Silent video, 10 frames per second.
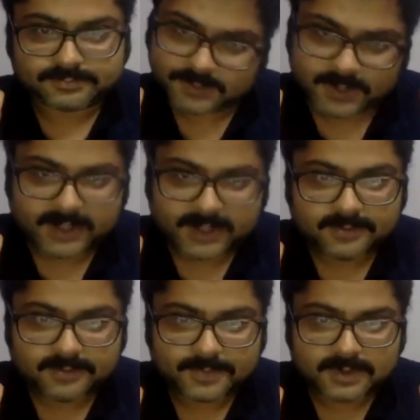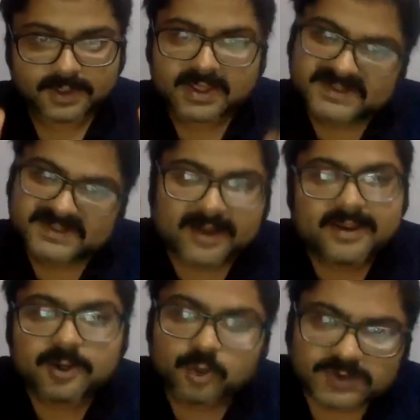right? Salary
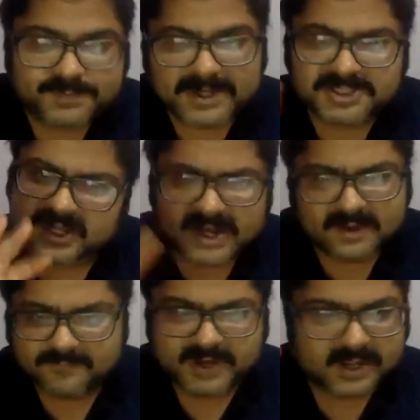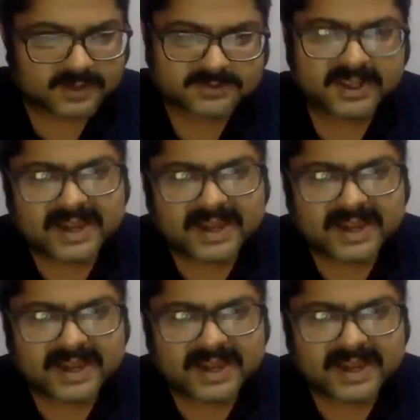includes pension and every other thing,